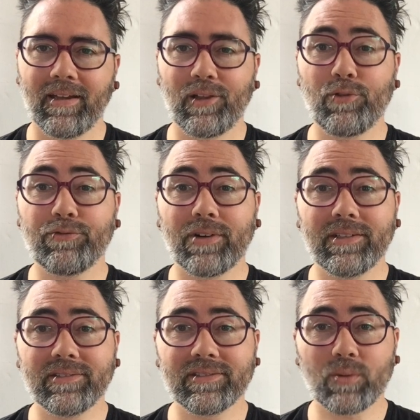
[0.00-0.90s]
Hello
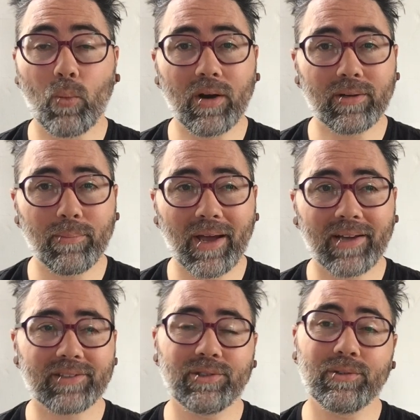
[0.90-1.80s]
friends, welcome
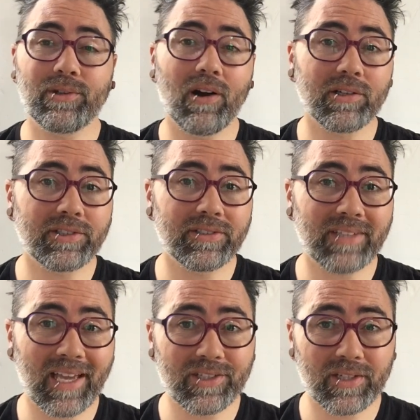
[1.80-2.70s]
back to Conscious
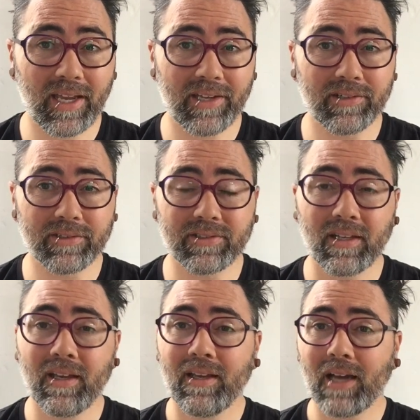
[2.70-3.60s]
Educators.
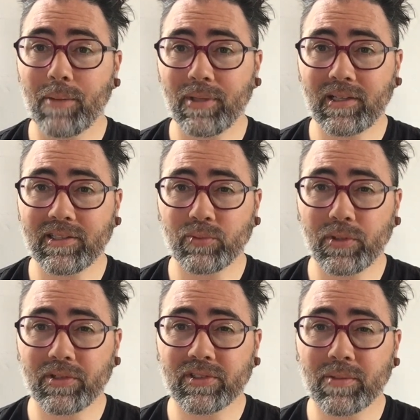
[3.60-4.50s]
I'm Nicholas
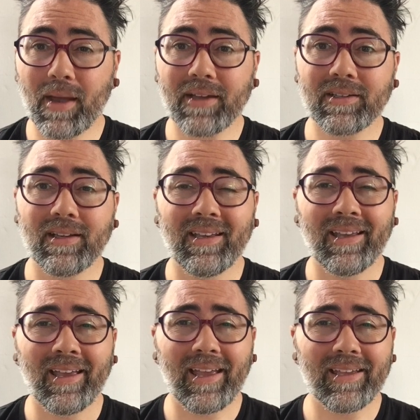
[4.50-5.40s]
Winter-simat,
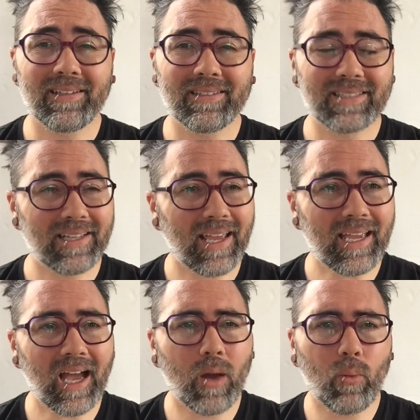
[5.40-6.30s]
and
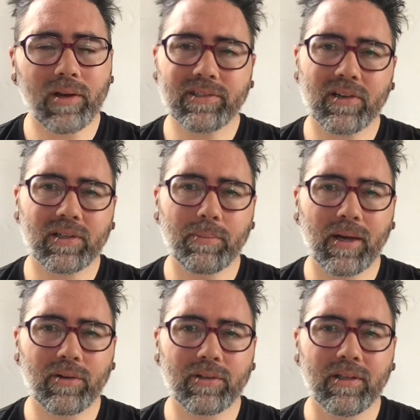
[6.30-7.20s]
today I want to talk
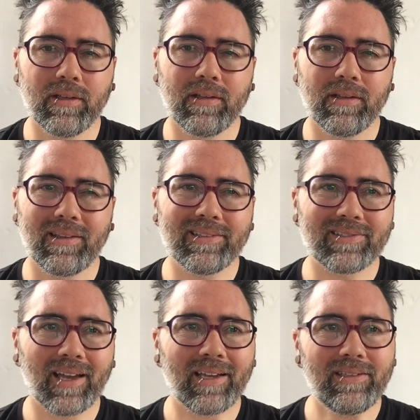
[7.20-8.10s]
about
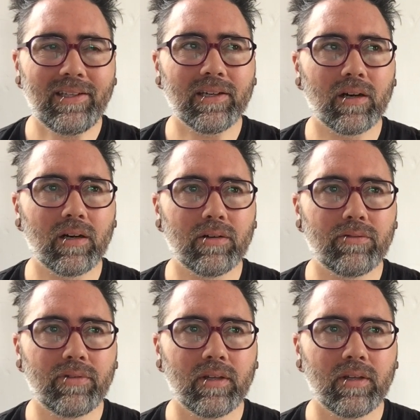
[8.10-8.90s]
this idea of